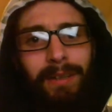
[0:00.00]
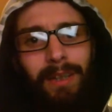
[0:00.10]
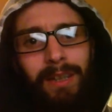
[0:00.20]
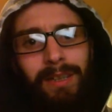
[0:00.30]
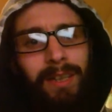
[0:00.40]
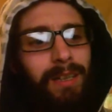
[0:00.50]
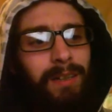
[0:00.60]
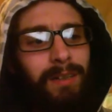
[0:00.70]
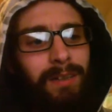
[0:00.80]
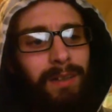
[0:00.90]
I think
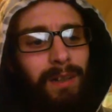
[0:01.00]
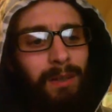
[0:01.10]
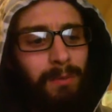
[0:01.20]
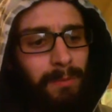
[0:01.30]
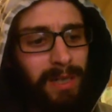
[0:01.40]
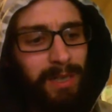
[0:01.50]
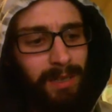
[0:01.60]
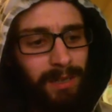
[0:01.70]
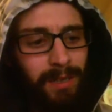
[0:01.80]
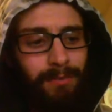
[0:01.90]
I will make
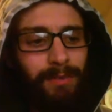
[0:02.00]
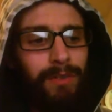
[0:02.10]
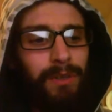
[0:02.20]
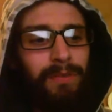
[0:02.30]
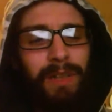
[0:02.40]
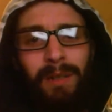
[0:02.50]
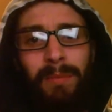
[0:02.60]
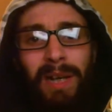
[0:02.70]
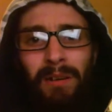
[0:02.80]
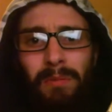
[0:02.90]
a review of Nanner
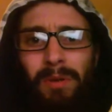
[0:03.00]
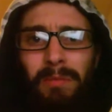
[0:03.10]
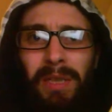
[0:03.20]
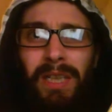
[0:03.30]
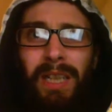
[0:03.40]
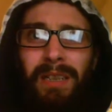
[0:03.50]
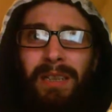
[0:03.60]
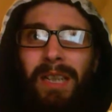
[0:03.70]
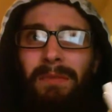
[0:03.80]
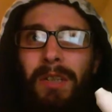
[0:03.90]
Bear. I'll probably be saying the
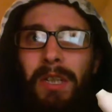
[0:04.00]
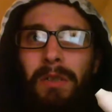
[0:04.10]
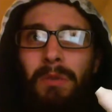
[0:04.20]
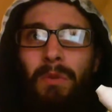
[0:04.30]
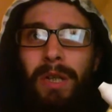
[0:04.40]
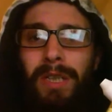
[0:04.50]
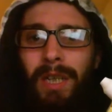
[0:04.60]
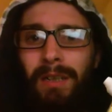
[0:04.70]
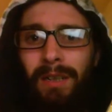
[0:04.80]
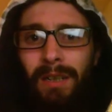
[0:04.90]
same things as what I
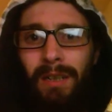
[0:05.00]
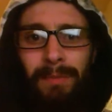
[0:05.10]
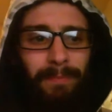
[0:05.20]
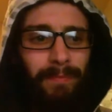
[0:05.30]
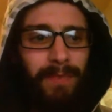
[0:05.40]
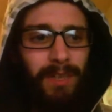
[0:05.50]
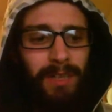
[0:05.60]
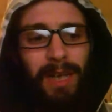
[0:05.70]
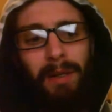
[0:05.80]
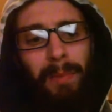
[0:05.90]
said just
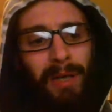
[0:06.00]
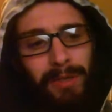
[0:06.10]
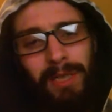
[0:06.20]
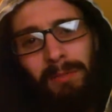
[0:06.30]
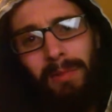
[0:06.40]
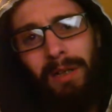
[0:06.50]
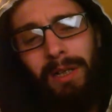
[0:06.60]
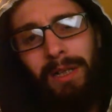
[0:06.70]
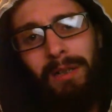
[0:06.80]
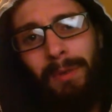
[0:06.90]
now about it, but
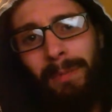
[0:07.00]
uh, I want to